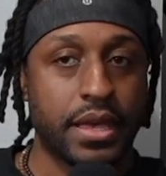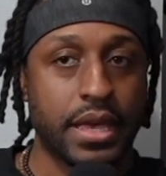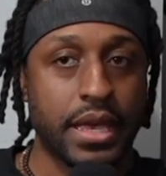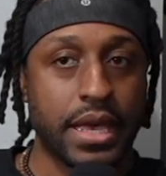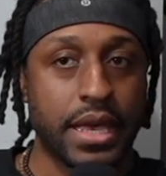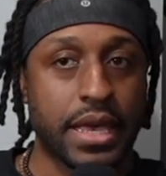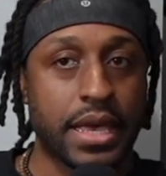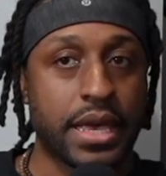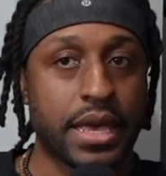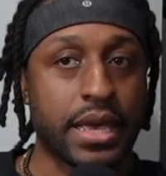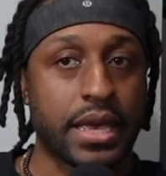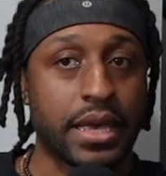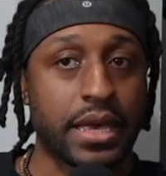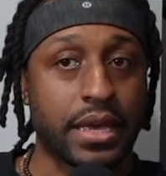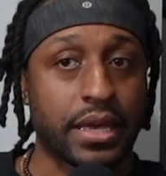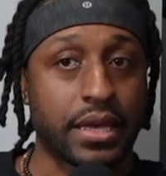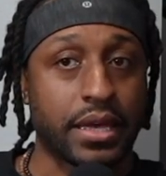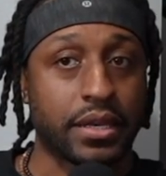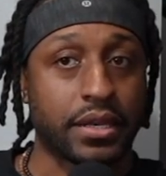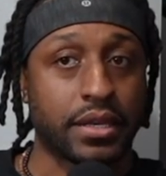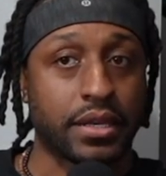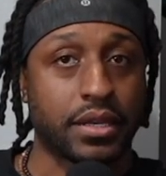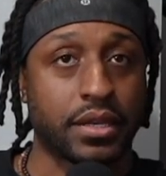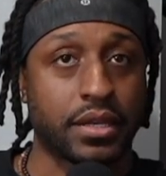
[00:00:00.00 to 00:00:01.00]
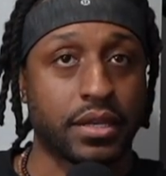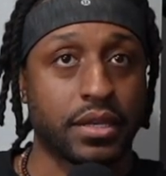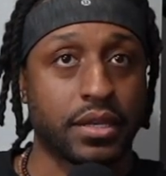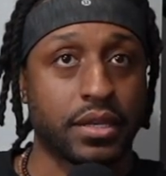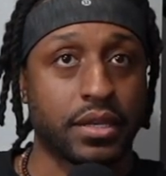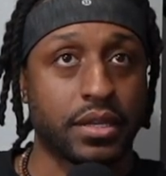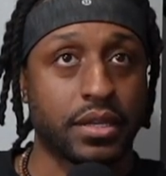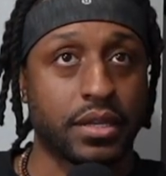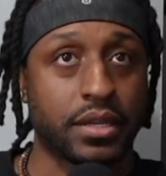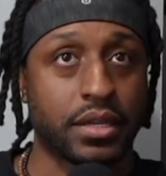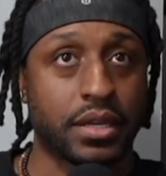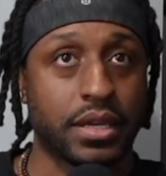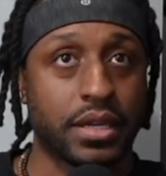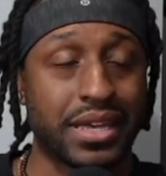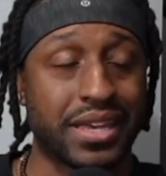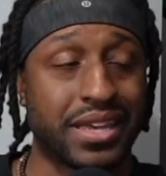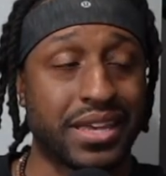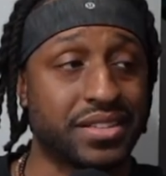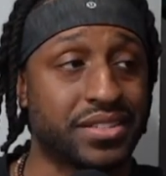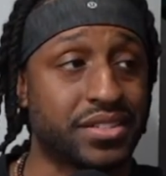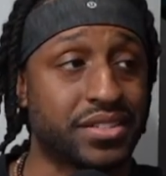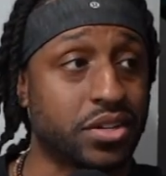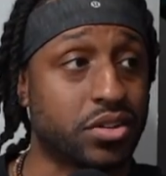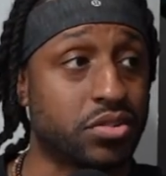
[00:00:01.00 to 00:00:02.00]
and he
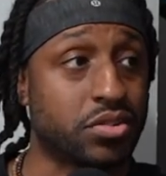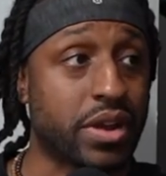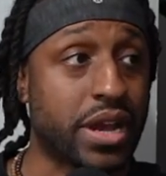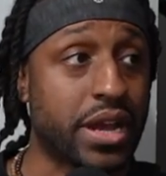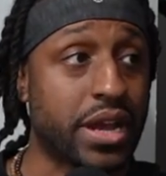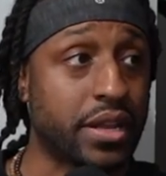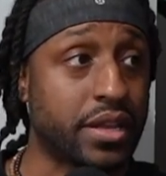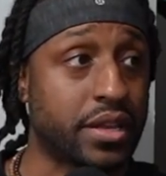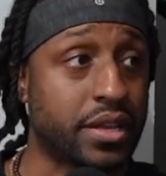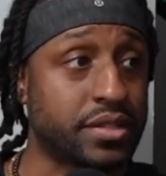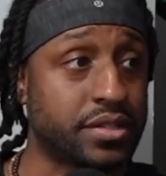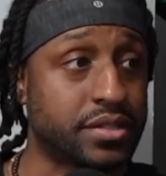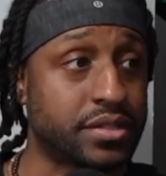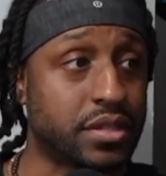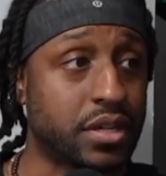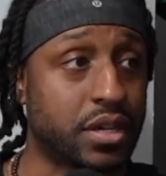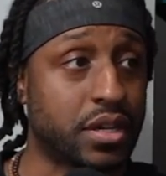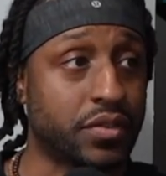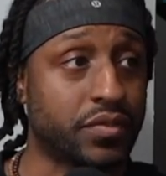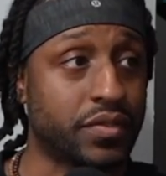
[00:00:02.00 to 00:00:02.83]
gets it graded and stuff.